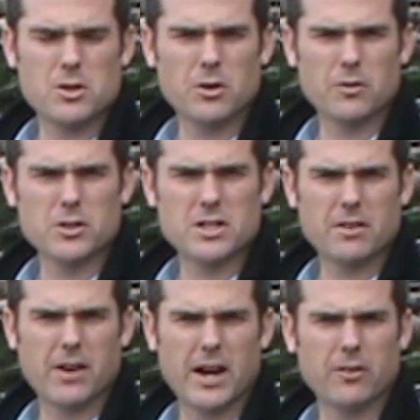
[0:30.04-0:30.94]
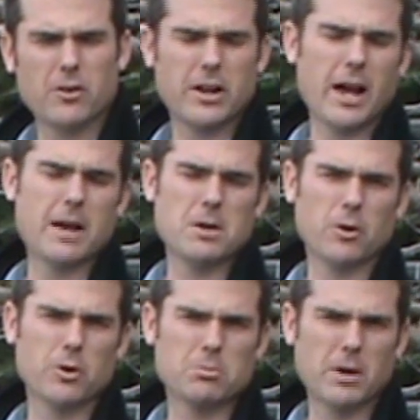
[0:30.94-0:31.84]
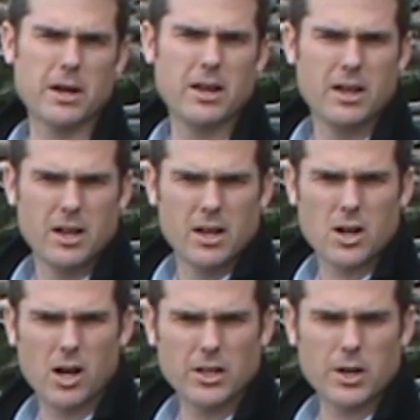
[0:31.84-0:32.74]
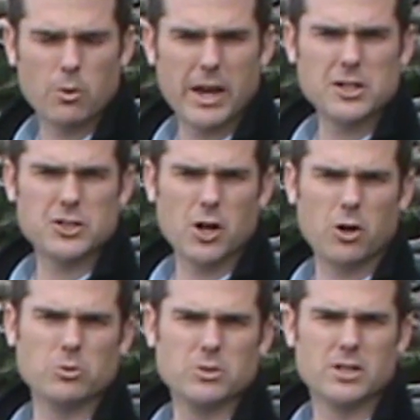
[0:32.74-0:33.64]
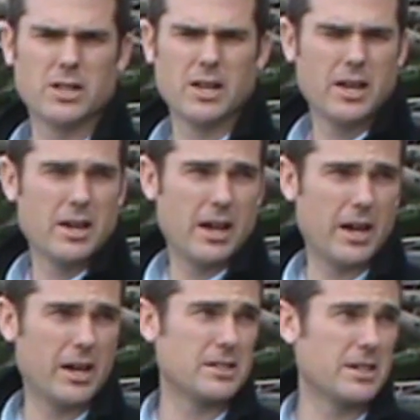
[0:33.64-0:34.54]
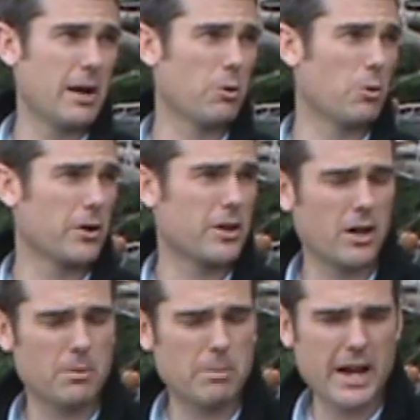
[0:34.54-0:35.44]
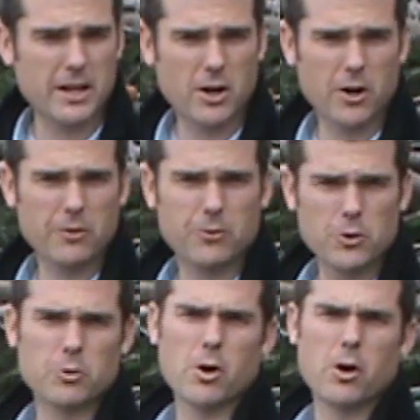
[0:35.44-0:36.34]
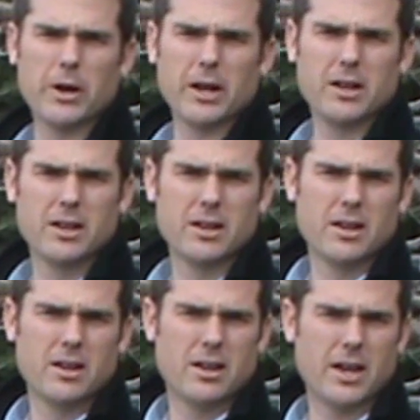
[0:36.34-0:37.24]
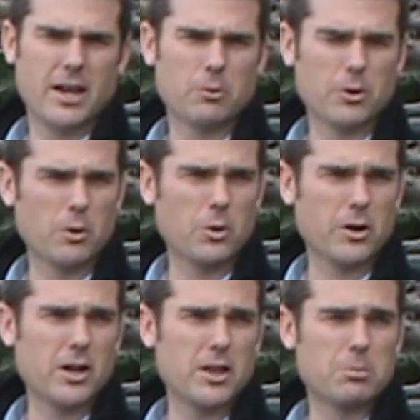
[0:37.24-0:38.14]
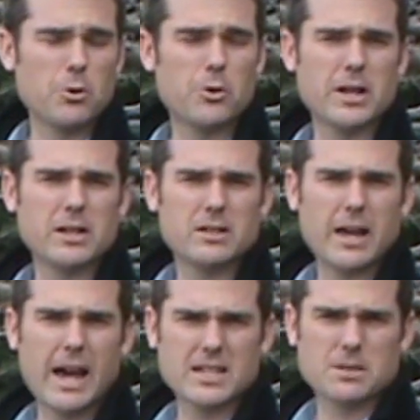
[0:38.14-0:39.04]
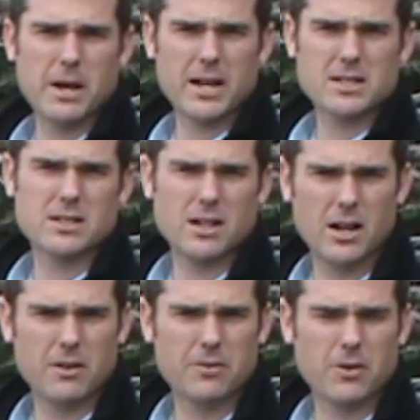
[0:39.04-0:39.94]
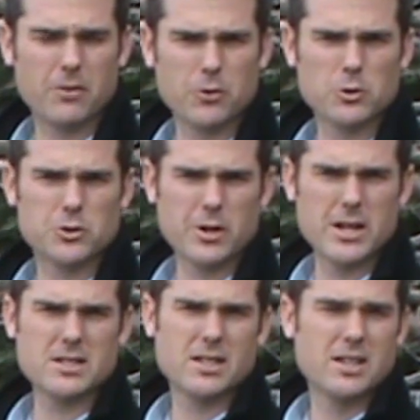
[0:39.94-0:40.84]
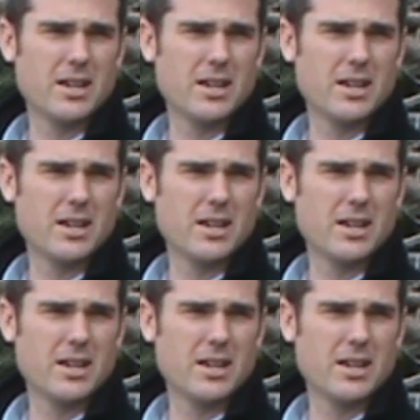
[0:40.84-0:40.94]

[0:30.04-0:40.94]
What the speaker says: the University of Idaho, and I'm here with my colleague Wayne Jones. And today we're working on backyard fruit growing. And we're going to work on the pruning aspects of fruit trees